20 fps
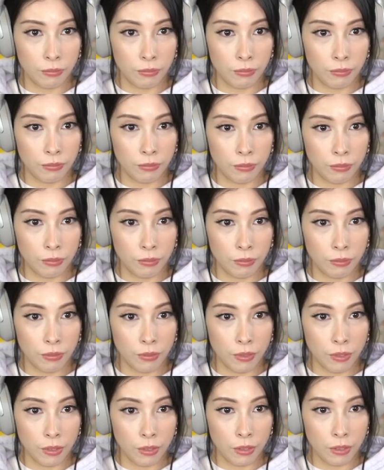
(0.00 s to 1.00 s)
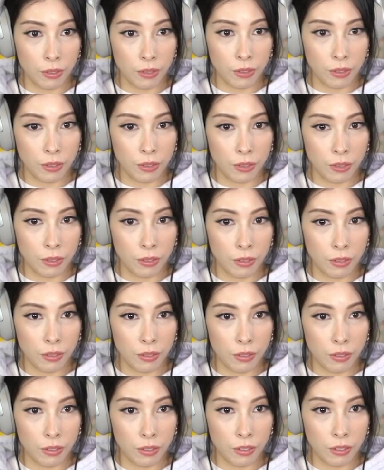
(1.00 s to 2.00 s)

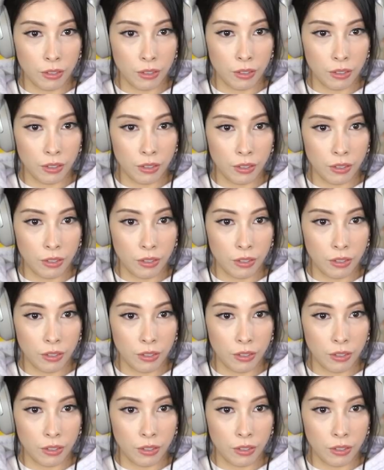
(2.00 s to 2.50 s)
(not speaking)